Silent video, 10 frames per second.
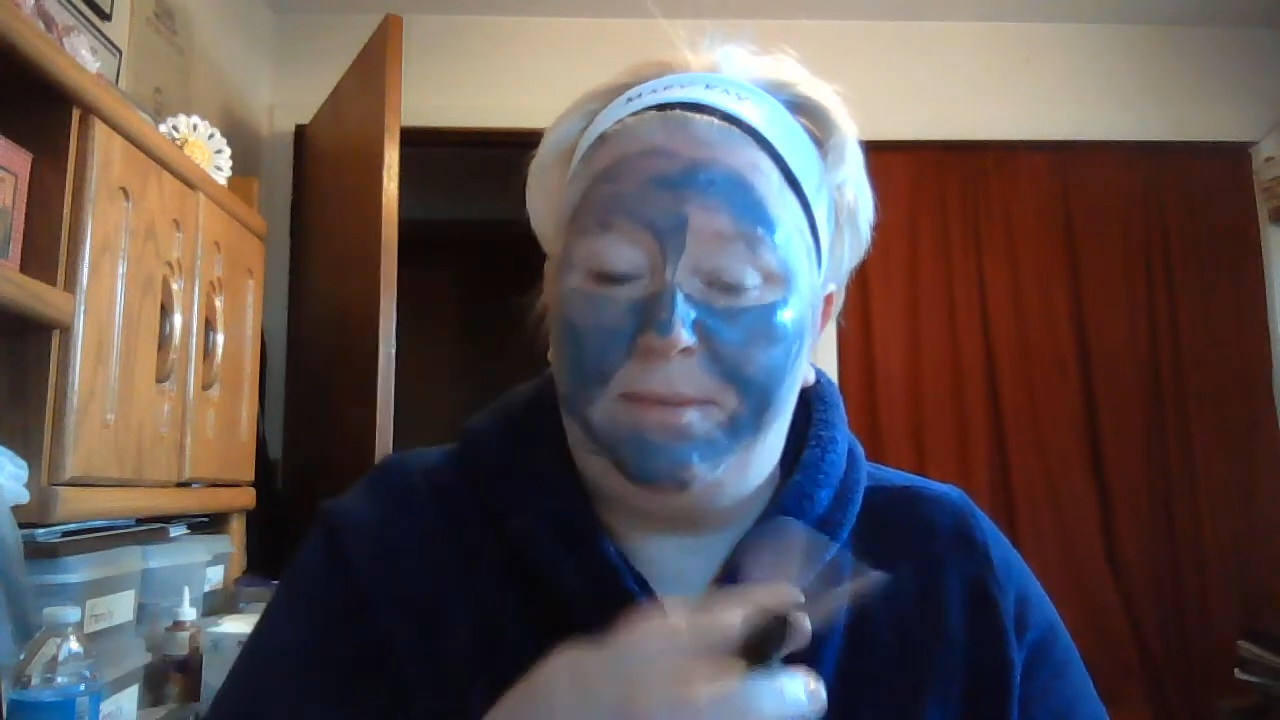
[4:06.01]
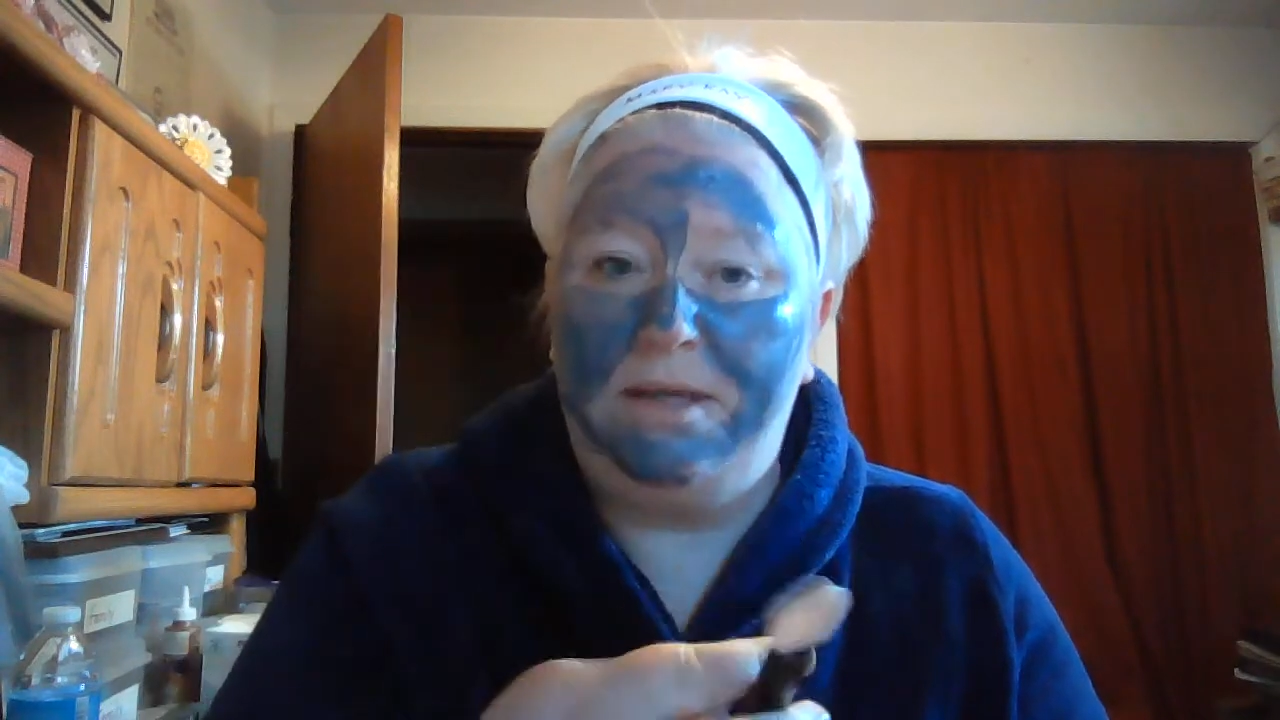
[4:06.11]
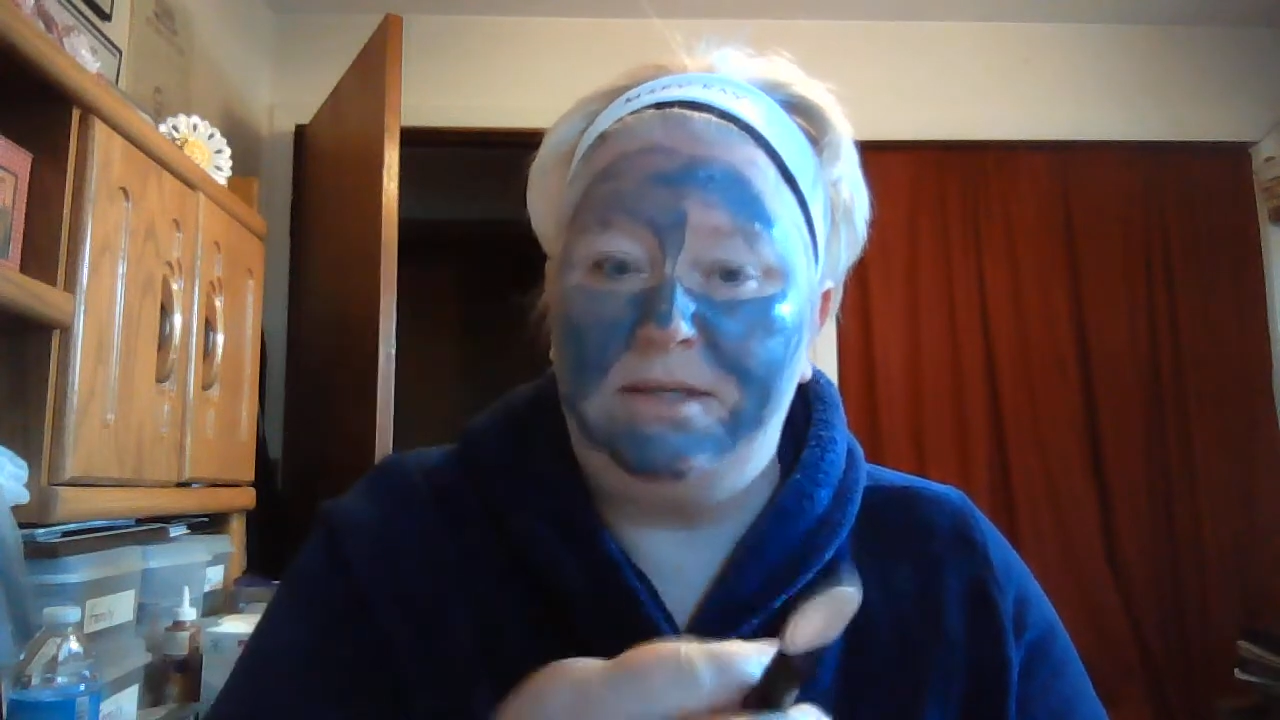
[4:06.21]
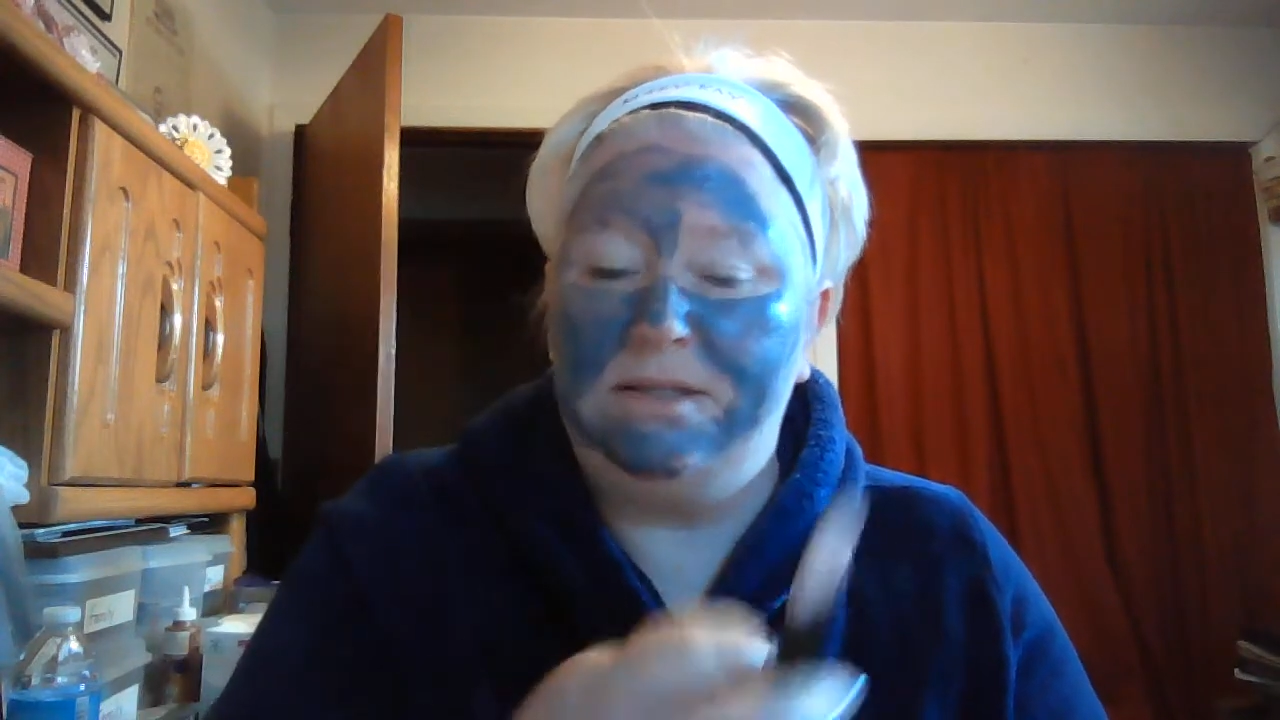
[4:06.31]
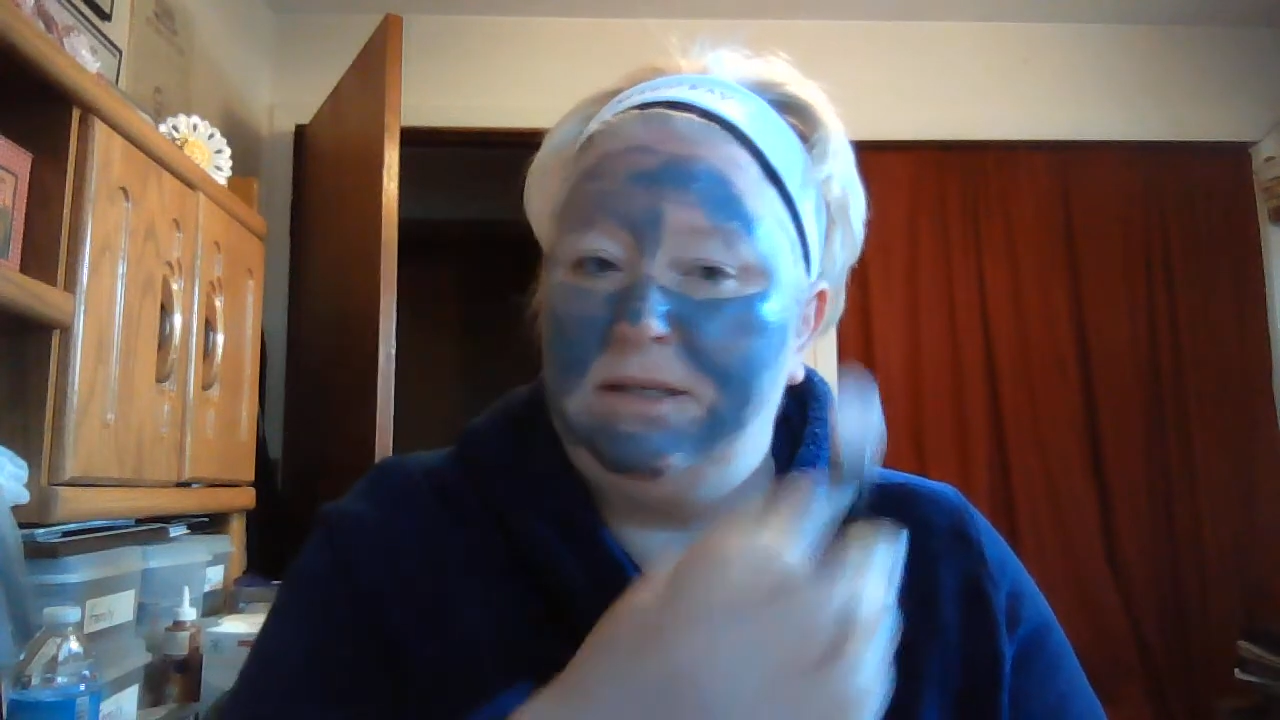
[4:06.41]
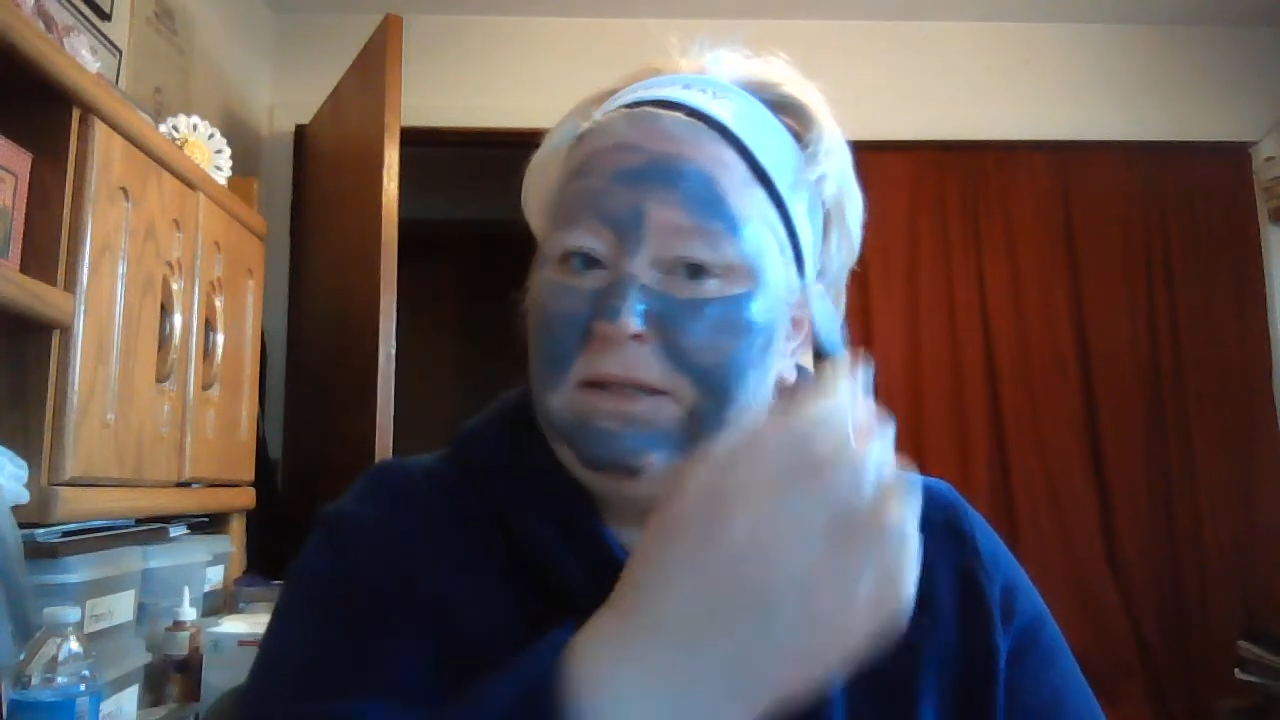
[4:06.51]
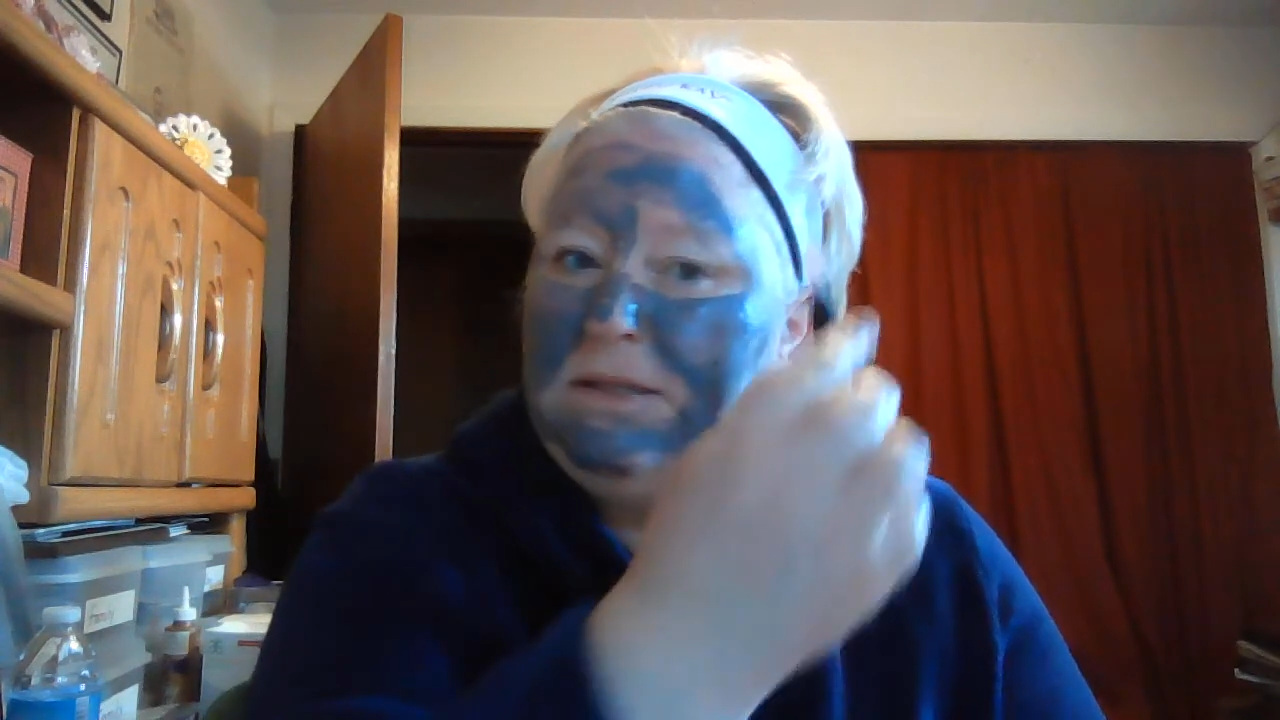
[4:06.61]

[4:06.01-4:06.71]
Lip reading: because it